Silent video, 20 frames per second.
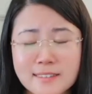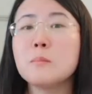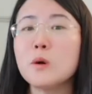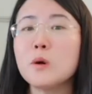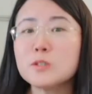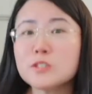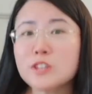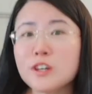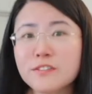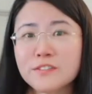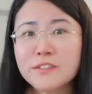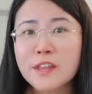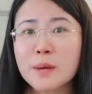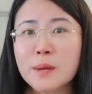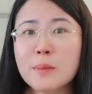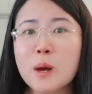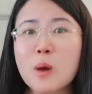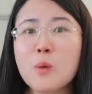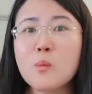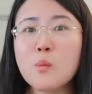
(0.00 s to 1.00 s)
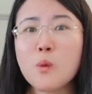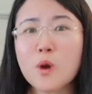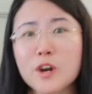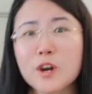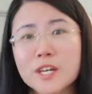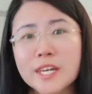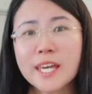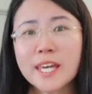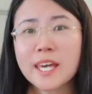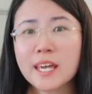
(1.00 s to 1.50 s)
Most of them are
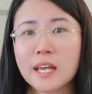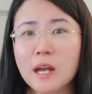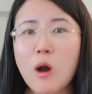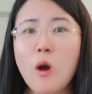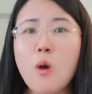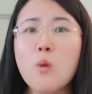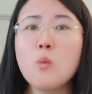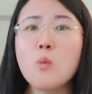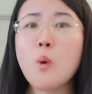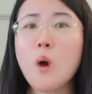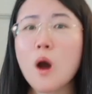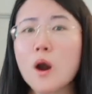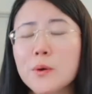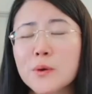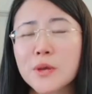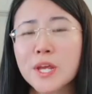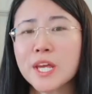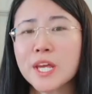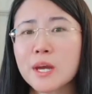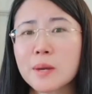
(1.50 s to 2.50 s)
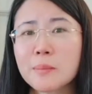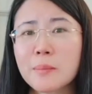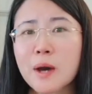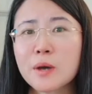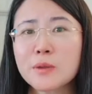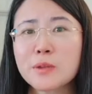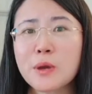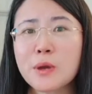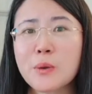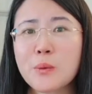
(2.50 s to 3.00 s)
working or worrying
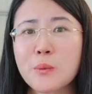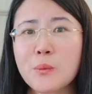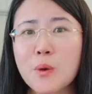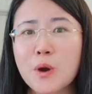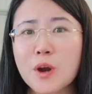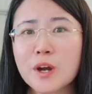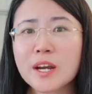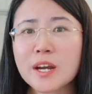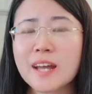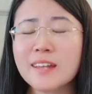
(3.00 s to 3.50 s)
about their work